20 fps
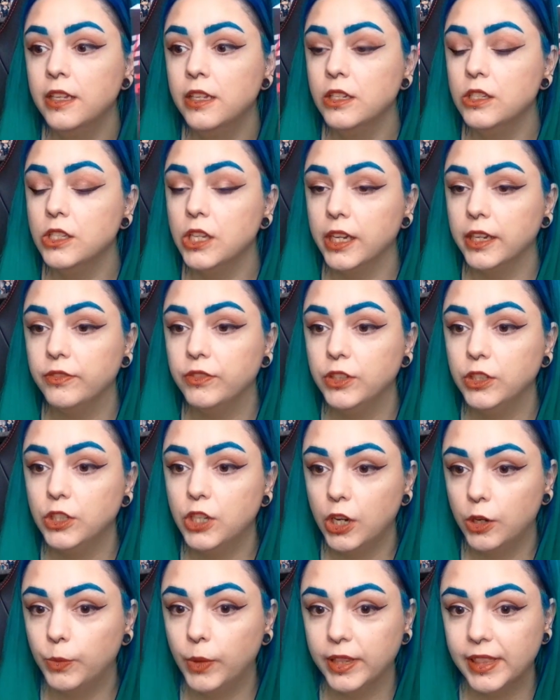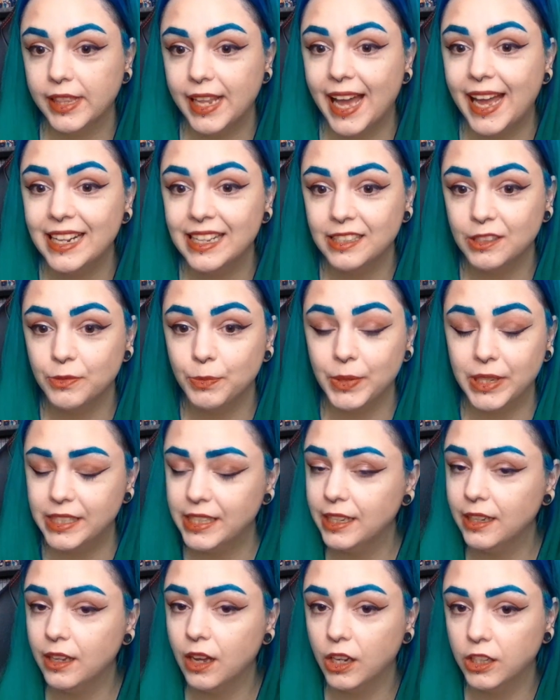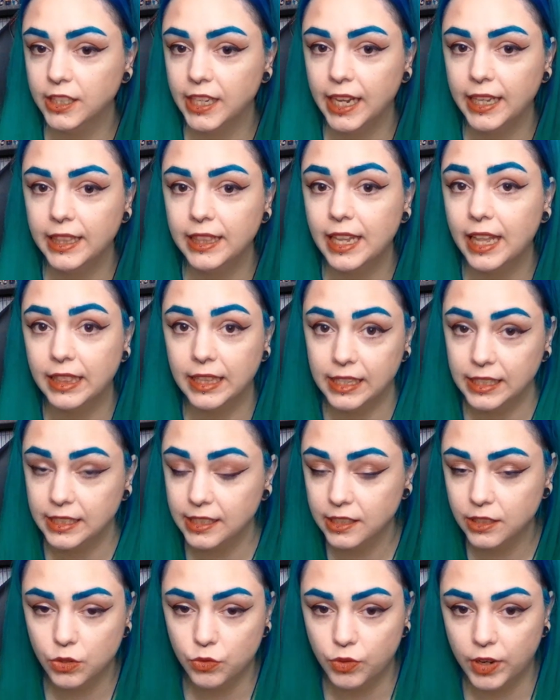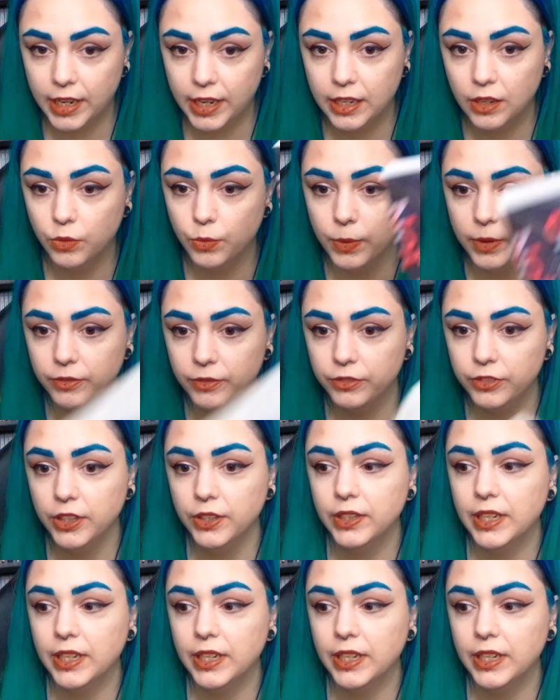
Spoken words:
so if you don't want that explicit content, then this is a really good one for you.